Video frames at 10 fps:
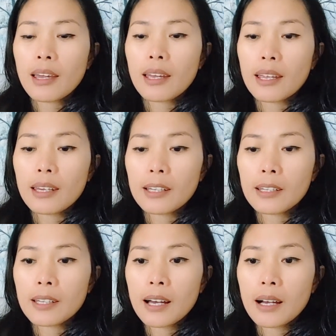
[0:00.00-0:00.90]
And
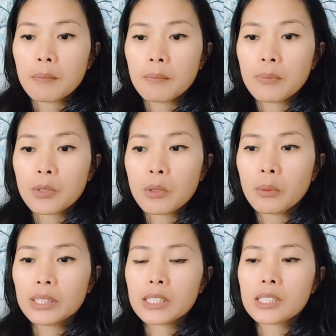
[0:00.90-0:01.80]

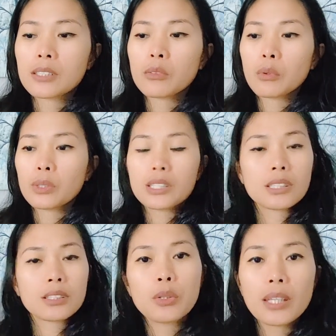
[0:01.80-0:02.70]
what's the
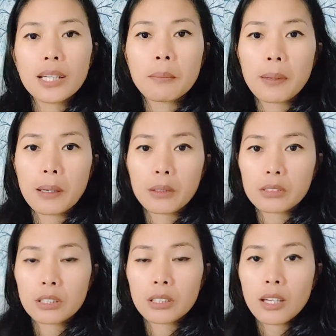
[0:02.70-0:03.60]
good thing about
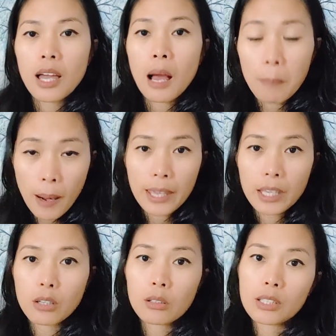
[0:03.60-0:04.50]

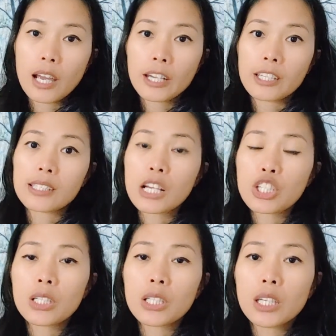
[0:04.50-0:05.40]
applying online is
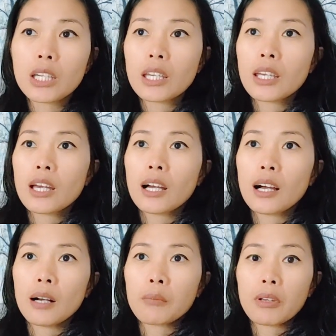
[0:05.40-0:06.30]
actually,
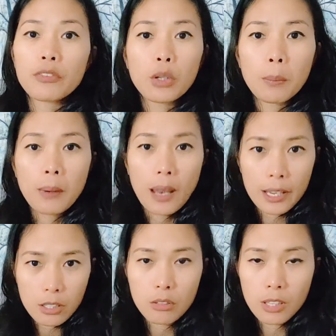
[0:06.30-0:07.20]
if you
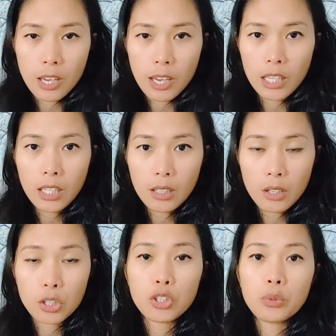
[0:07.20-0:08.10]
apply today,
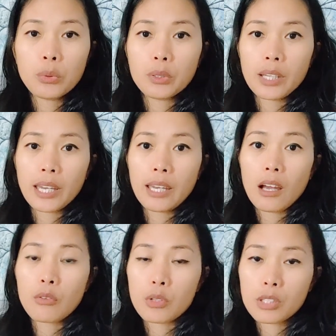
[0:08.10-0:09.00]
you will get
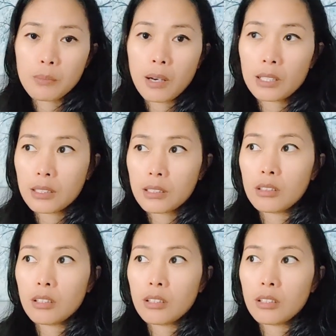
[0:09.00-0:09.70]
a response